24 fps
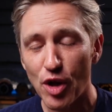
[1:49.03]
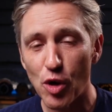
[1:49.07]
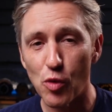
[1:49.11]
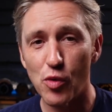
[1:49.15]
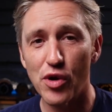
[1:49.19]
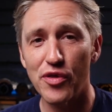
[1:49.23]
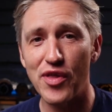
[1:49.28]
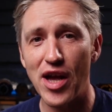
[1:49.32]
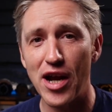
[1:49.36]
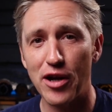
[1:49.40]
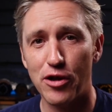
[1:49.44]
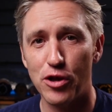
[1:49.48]

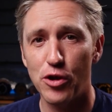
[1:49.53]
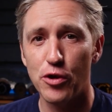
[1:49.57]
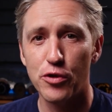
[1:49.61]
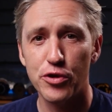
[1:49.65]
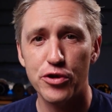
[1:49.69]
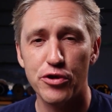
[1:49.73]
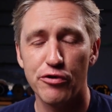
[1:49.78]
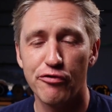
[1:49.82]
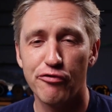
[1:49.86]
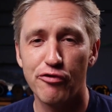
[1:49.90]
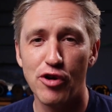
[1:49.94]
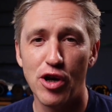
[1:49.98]
with that
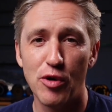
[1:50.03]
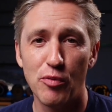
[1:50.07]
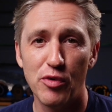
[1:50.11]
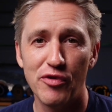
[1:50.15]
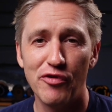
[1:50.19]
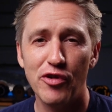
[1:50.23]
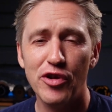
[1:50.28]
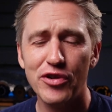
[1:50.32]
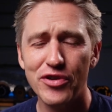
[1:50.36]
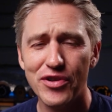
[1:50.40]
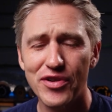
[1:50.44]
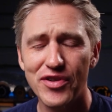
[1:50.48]
closure front,
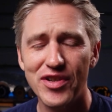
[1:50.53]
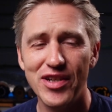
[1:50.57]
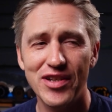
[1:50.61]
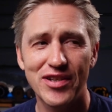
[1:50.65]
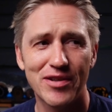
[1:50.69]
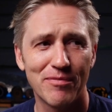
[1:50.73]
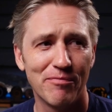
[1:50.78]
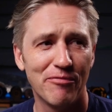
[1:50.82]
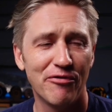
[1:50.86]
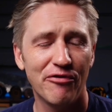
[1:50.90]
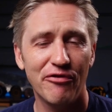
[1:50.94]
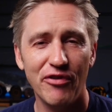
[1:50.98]
we've also seen
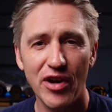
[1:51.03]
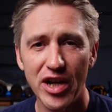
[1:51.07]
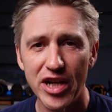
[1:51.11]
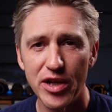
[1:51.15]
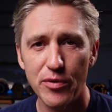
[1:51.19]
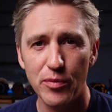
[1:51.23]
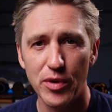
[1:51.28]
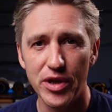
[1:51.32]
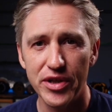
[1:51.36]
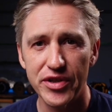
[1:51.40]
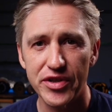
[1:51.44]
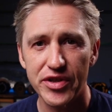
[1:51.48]
some
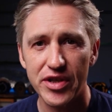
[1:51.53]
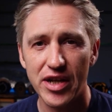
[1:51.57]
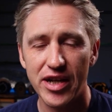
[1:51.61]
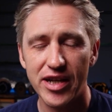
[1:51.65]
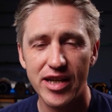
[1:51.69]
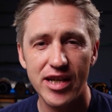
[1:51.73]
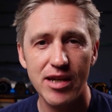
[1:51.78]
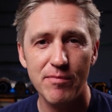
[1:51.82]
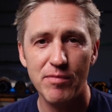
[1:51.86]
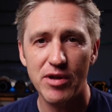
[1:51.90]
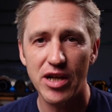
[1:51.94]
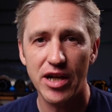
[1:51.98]
funny ones. I
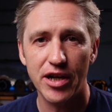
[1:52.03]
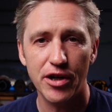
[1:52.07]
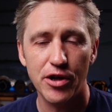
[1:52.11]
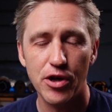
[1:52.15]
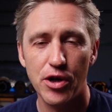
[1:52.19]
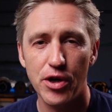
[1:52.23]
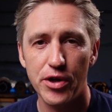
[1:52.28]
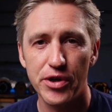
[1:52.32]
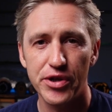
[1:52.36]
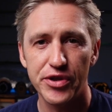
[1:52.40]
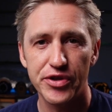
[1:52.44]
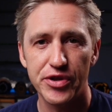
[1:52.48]
keep getting
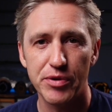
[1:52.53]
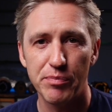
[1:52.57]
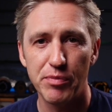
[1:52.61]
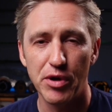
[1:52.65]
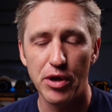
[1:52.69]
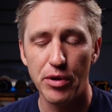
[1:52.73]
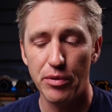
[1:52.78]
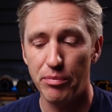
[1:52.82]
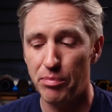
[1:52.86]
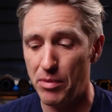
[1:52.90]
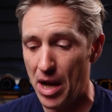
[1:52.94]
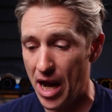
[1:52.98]
calls
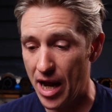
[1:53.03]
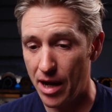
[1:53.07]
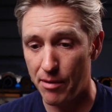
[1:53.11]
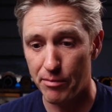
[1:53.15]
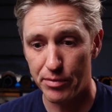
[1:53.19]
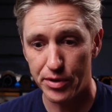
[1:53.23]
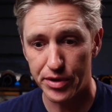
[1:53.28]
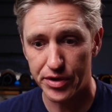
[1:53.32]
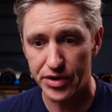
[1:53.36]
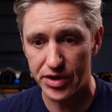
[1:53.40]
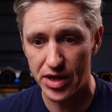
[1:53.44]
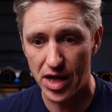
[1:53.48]
about
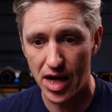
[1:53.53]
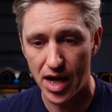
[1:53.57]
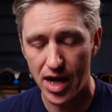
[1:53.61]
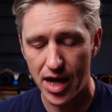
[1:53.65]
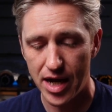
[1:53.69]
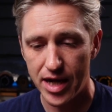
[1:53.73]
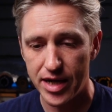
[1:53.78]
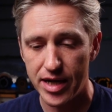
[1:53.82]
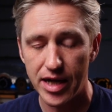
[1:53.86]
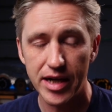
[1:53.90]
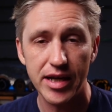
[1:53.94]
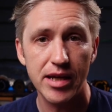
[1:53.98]

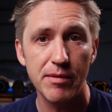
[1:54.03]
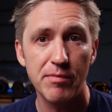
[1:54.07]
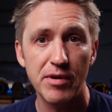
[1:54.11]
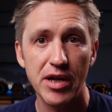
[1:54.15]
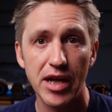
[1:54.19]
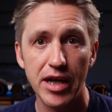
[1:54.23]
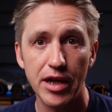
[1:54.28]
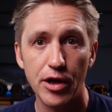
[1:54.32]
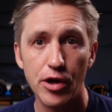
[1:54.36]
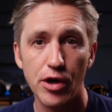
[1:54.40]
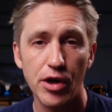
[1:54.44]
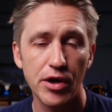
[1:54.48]
Ambleside, I keep
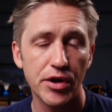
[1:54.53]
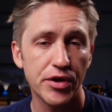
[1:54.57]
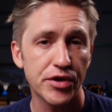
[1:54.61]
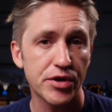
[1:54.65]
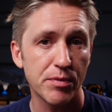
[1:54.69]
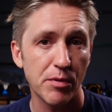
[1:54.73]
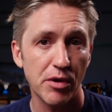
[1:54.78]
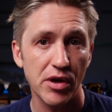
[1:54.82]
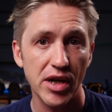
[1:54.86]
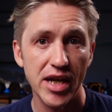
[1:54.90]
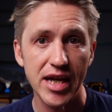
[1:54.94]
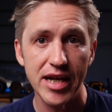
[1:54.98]
getting
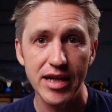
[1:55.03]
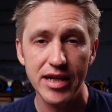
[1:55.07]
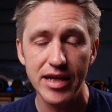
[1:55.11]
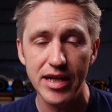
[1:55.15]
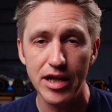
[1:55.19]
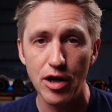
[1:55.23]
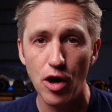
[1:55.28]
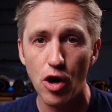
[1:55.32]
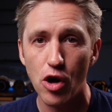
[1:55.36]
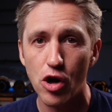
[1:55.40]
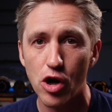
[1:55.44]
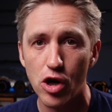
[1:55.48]
calls about
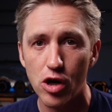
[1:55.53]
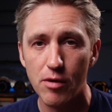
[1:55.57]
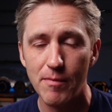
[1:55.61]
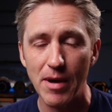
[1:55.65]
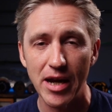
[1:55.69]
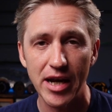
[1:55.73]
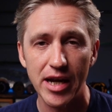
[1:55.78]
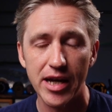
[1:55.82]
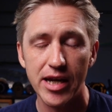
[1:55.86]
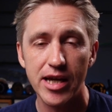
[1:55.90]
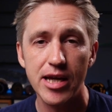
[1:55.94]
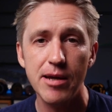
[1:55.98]
Indian Arm,
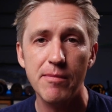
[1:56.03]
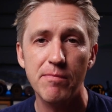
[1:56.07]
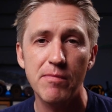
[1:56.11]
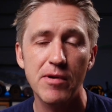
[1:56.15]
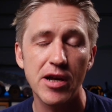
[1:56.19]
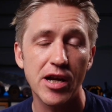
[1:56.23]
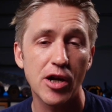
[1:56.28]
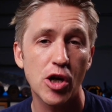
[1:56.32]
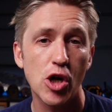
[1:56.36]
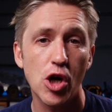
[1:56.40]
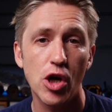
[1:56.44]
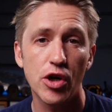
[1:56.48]
I keep
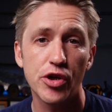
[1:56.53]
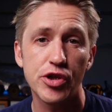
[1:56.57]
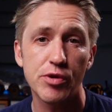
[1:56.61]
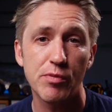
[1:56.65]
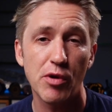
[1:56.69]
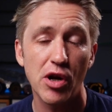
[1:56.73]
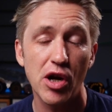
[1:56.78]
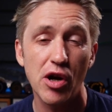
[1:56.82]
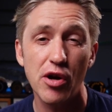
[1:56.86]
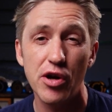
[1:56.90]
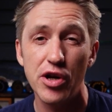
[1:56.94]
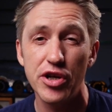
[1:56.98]
getting calls
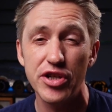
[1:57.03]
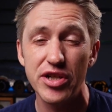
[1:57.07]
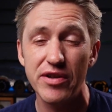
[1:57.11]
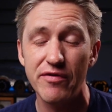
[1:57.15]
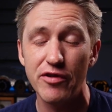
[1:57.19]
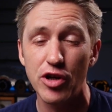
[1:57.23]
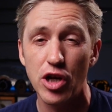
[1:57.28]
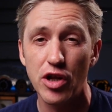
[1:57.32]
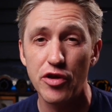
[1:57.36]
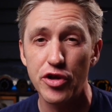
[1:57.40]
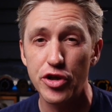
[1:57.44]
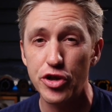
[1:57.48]
about areas
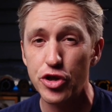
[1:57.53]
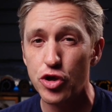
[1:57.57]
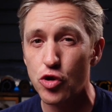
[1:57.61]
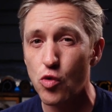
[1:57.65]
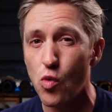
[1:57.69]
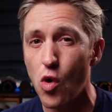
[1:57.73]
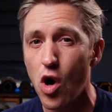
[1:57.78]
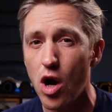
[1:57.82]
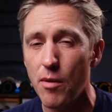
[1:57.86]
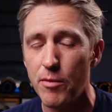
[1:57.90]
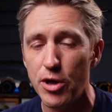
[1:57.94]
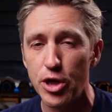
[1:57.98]
even on the
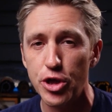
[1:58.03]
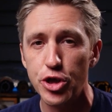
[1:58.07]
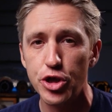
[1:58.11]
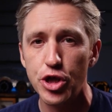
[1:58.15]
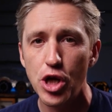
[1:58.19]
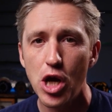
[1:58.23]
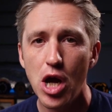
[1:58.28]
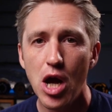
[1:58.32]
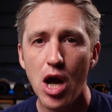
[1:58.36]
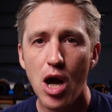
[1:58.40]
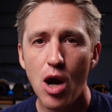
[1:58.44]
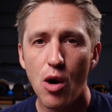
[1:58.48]

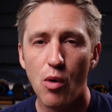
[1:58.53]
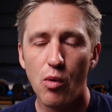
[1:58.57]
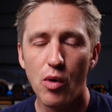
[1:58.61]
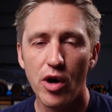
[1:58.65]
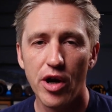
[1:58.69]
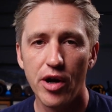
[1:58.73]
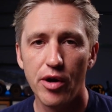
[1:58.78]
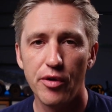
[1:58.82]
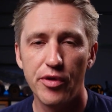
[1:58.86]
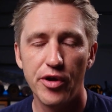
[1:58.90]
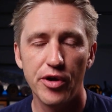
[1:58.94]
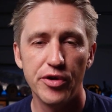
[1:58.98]
Squamish
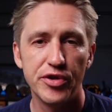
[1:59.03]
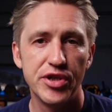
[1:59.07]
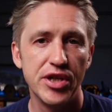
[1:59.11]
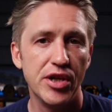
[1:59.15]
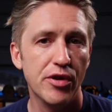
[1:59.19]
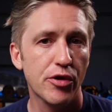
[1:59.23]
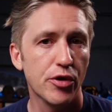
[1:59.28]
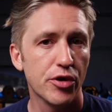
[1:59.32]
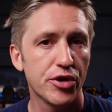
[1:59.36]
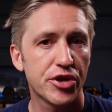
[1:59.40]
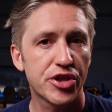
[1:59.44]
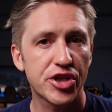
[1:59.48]
where there's
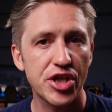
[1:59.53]
either